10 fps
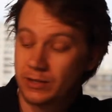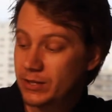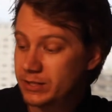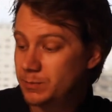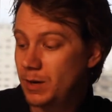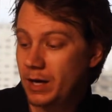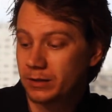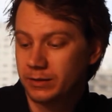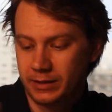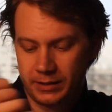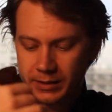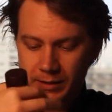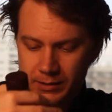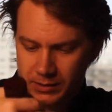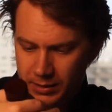This bottle
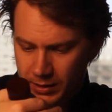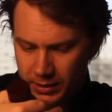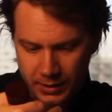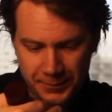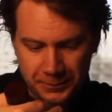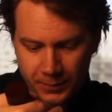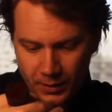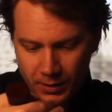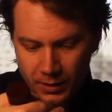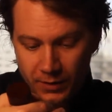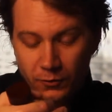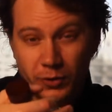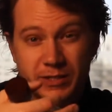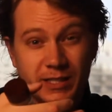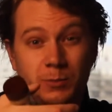is
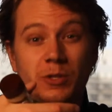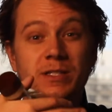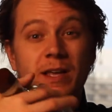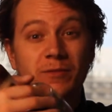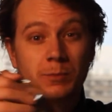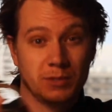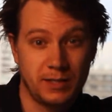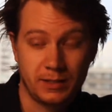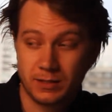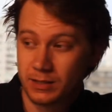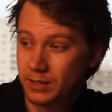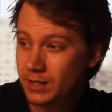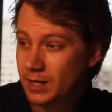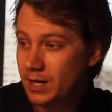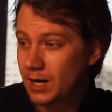46.7%.
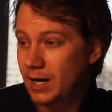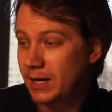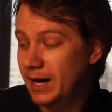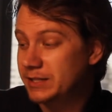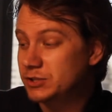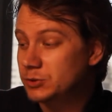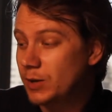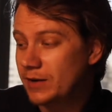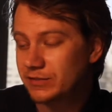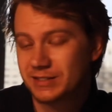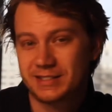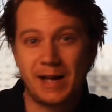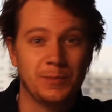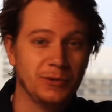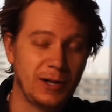I do have a
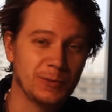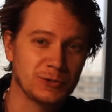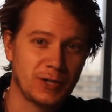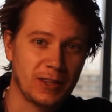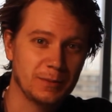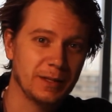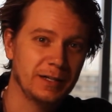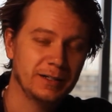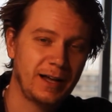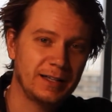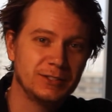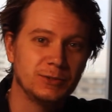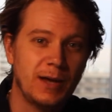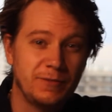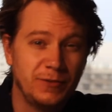sample, and I will try them later. I do
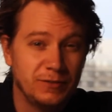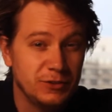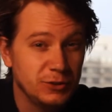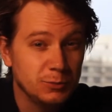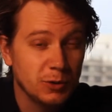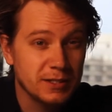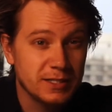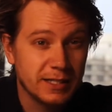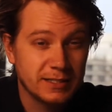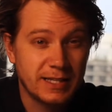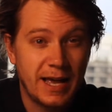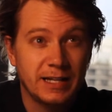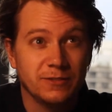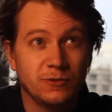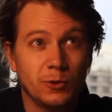have 52.6
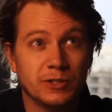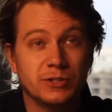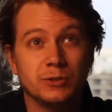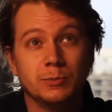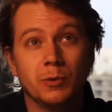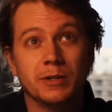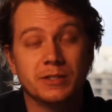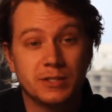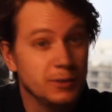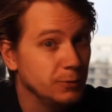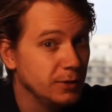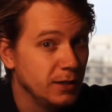and a 42.2.